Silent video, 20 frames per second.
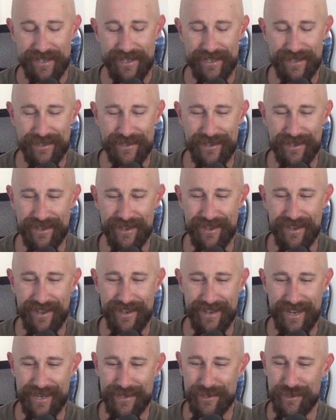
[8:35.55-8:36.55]
It's a, uh, a
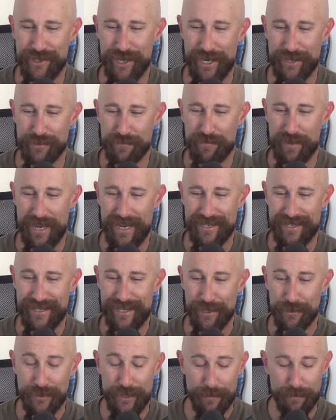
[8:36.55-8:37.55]
nice change of pace.
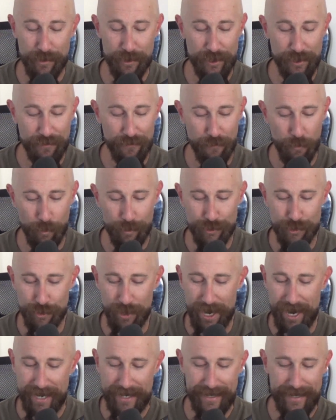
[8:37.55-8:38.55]
Tilldipper, your fourth
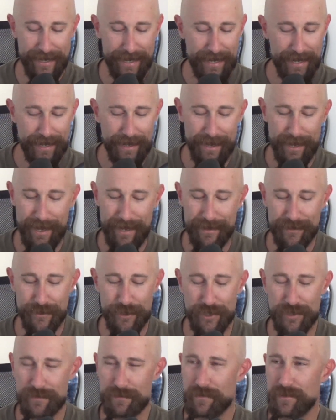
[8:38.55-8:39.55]
track, uh,
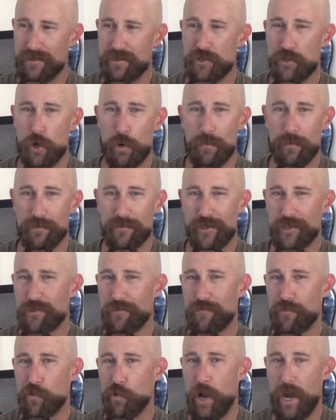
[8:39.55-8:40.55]
just so such a
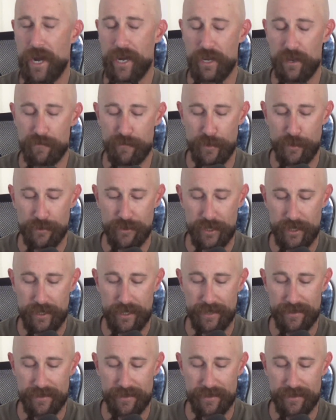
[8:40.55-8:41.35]
variety of music.